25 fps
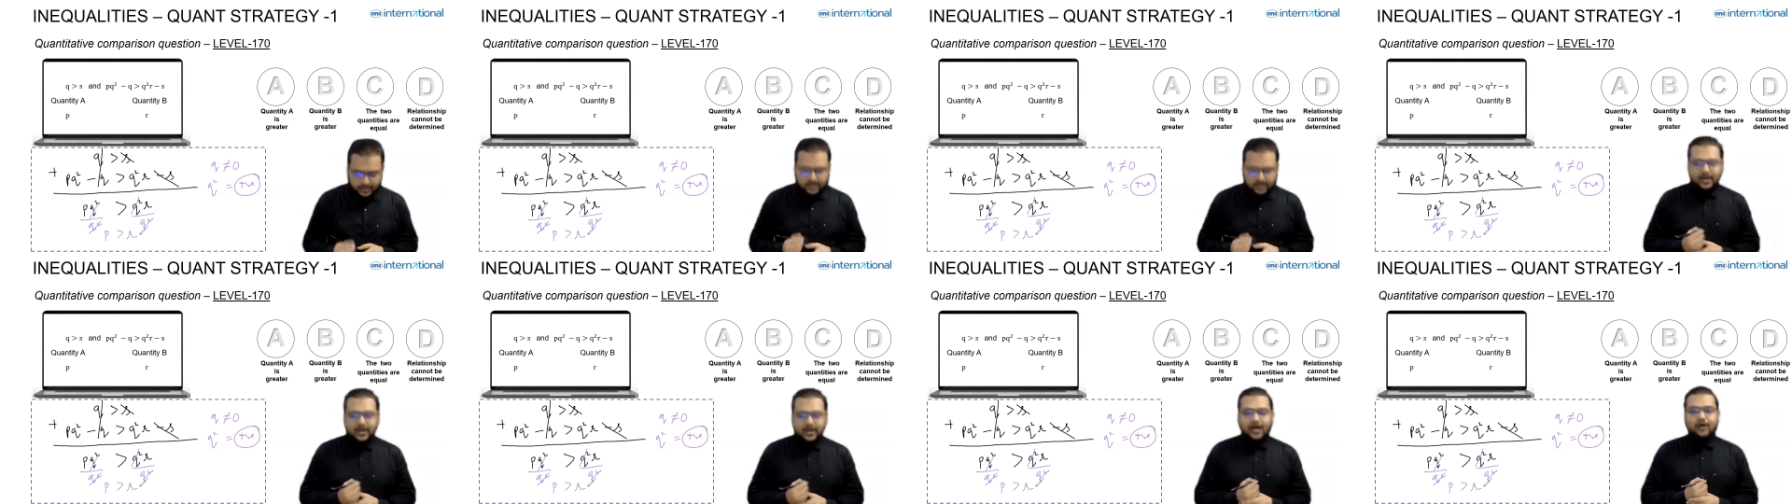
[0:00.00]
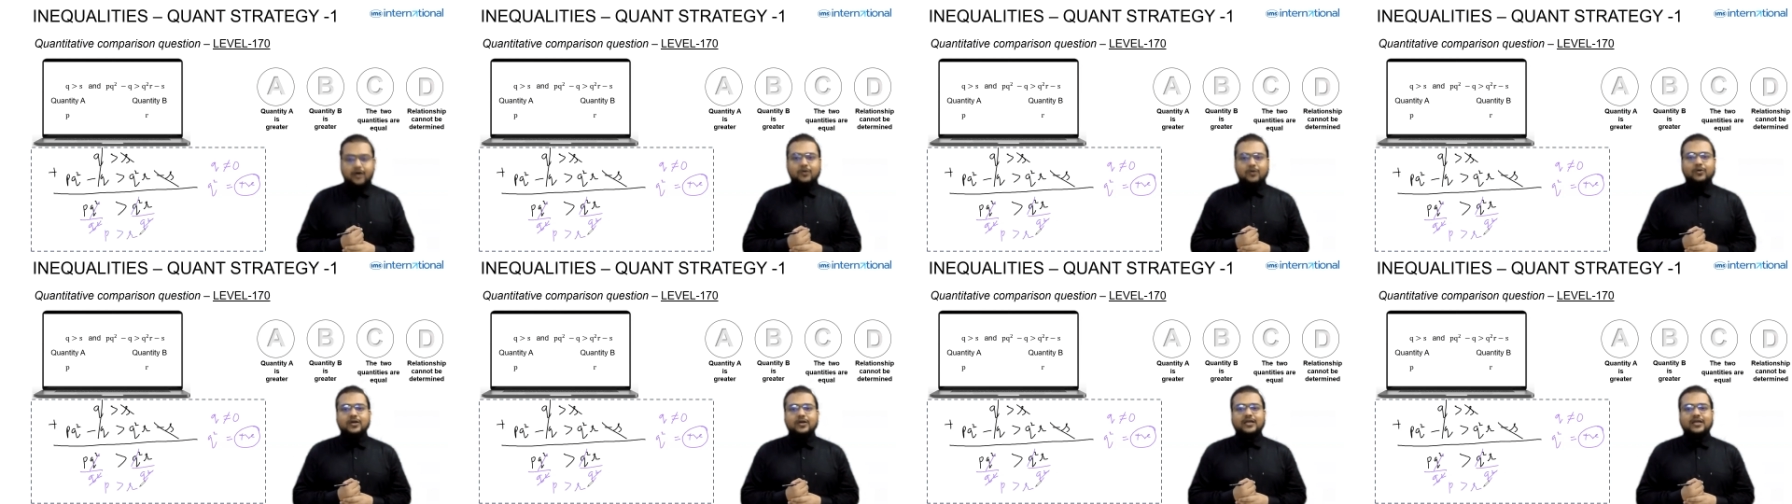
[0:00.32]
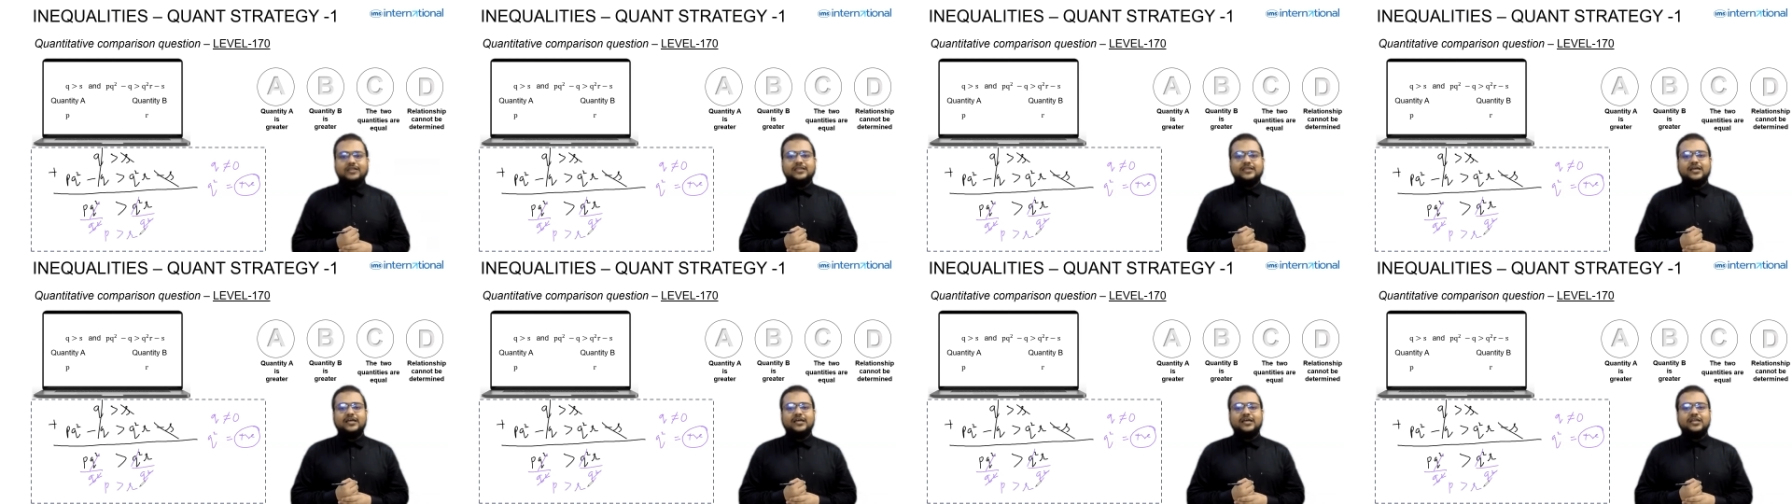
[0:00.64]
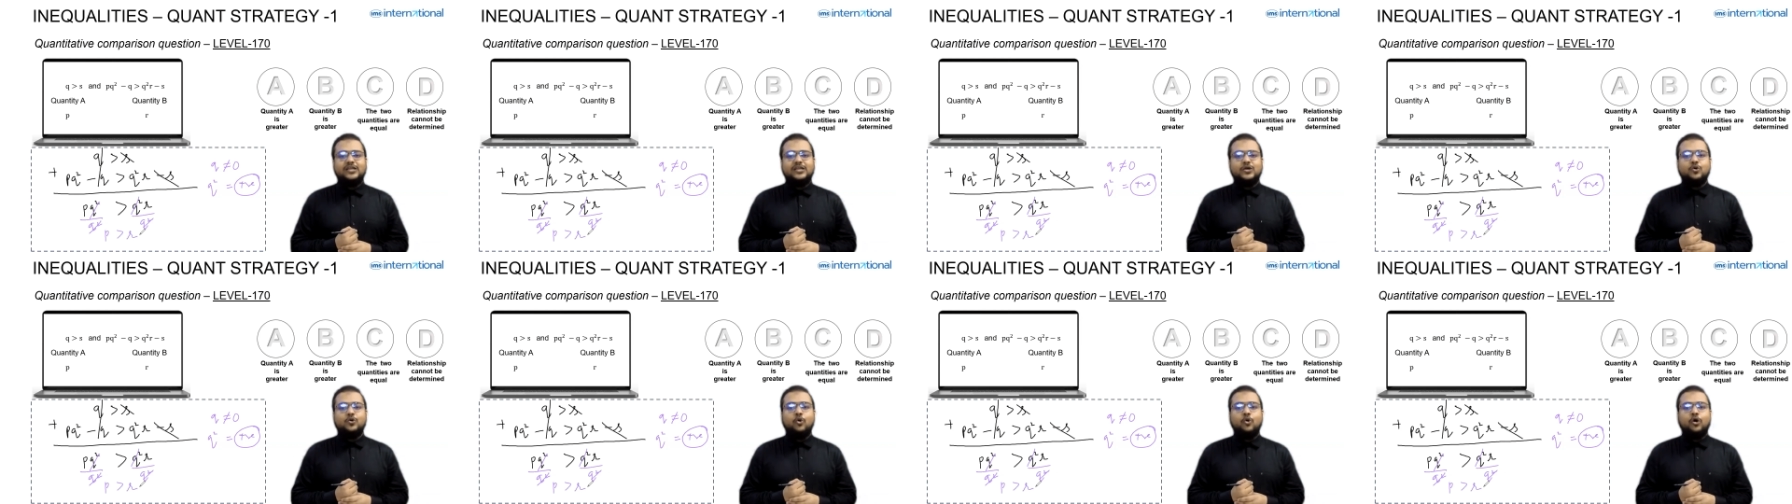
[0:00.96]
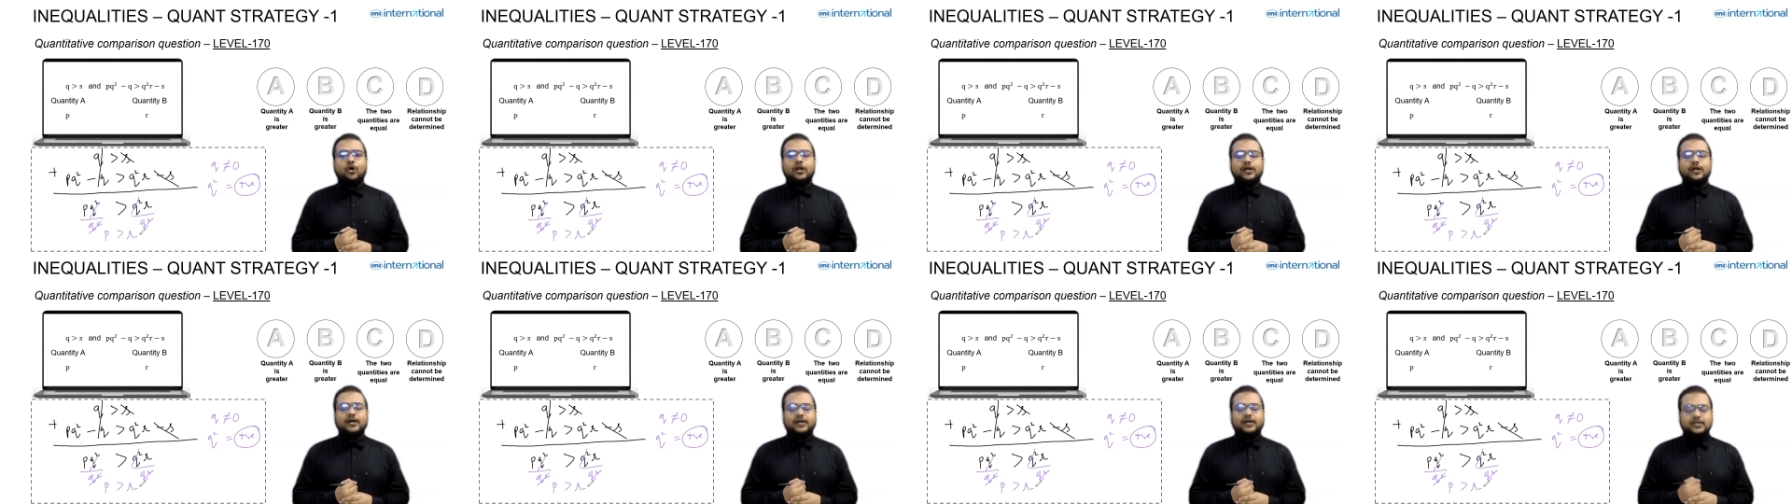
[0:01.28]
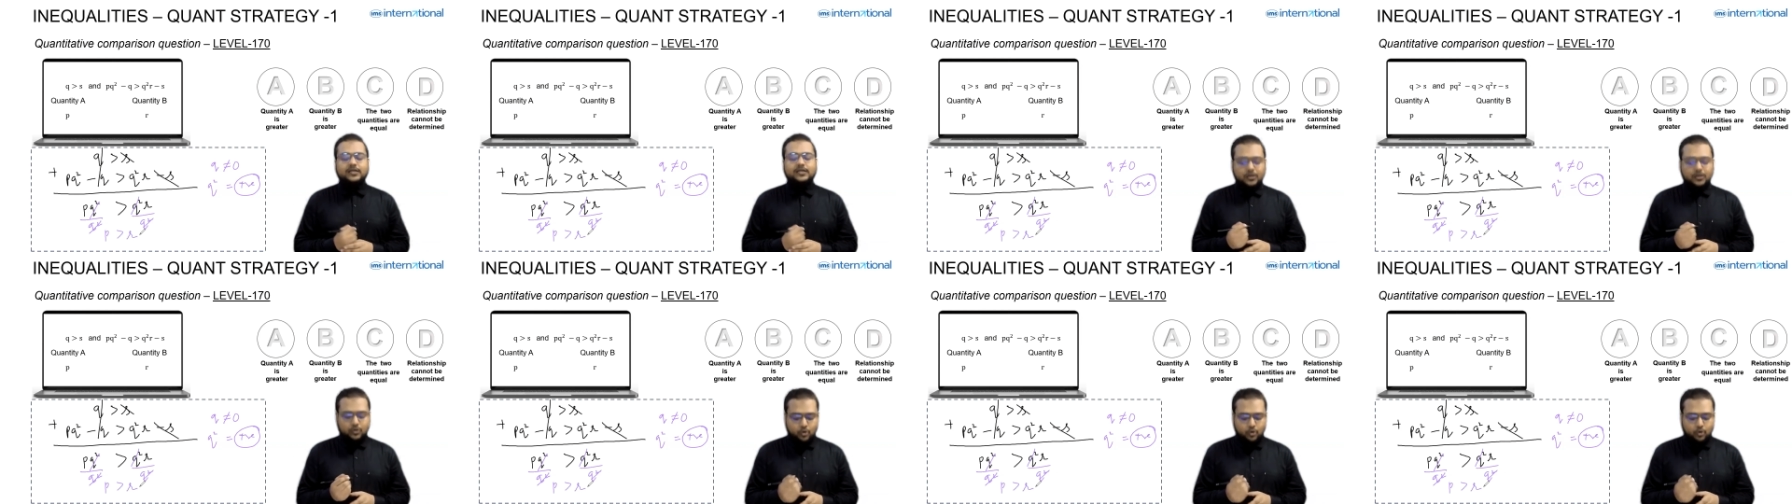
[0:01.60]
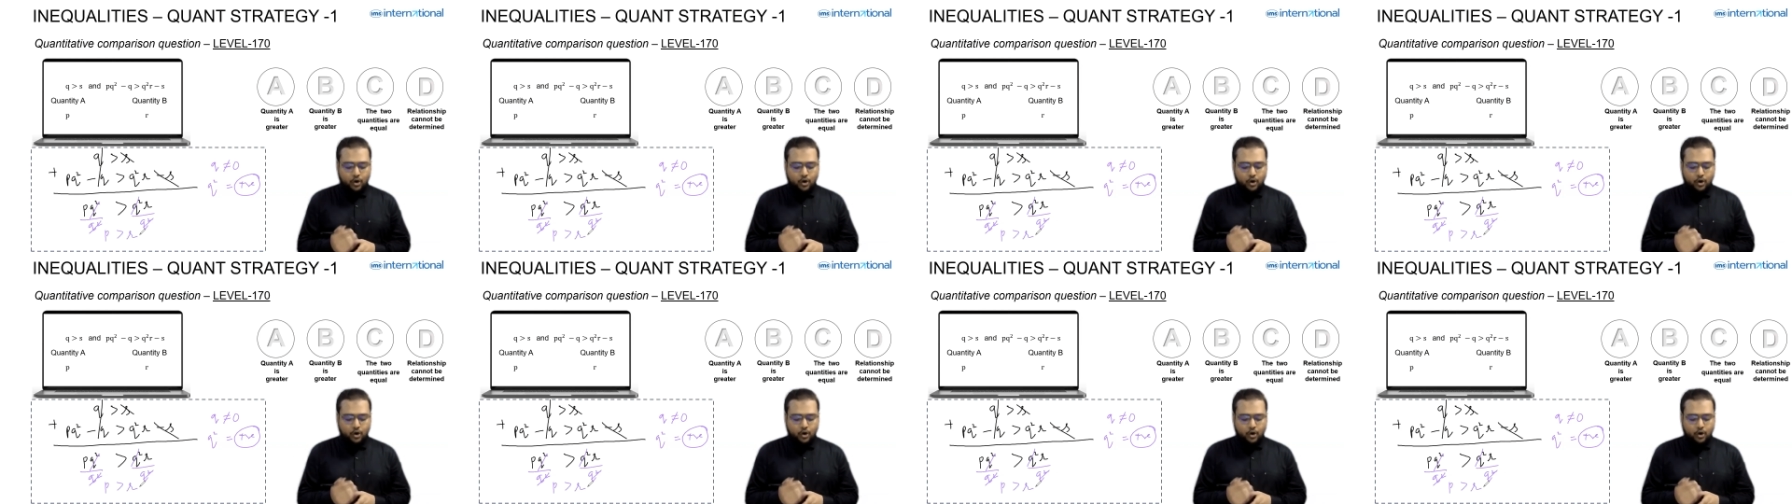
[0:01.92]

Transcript: Now in the inequal in the